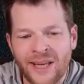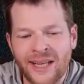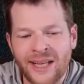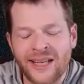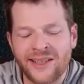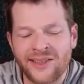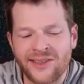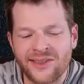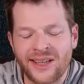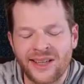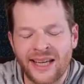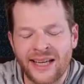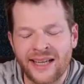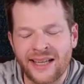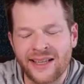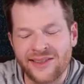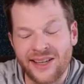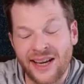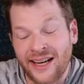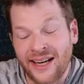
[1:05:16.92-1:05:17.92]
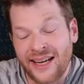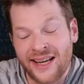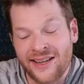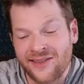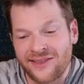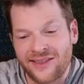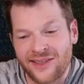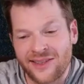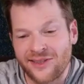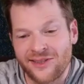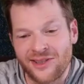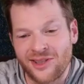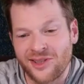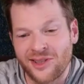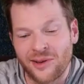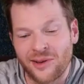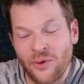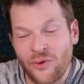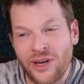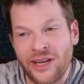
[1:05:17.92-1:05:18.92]
and it's I guess this is
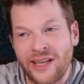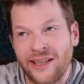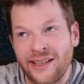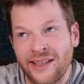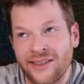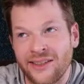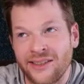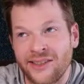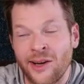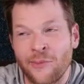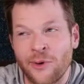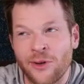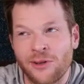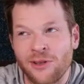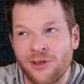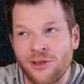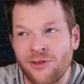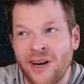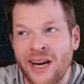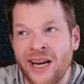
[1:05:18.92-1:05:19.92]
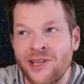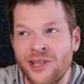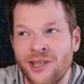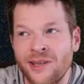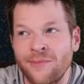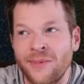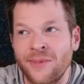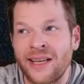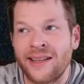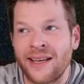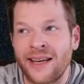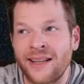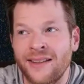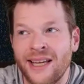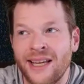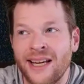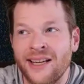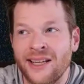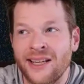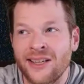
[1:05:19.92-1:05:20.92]
just a point. It's almost strange to me
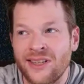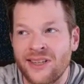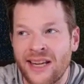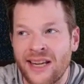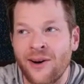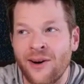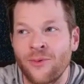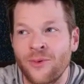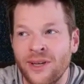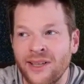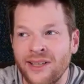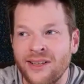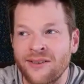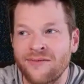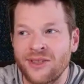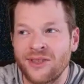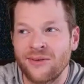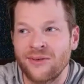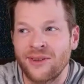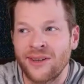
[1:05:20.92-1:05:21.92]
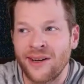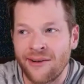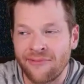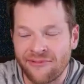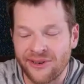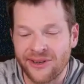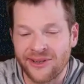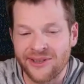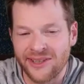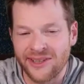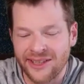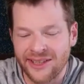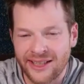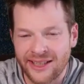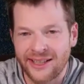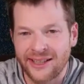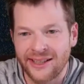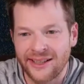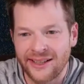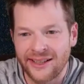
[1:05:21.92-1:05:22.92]
that that is now what gives you comfort
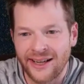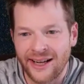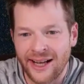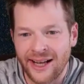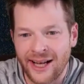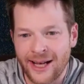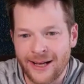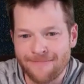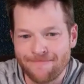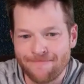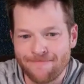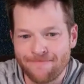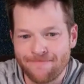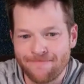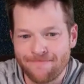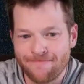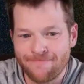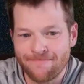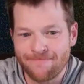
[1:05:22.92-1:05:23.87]
um,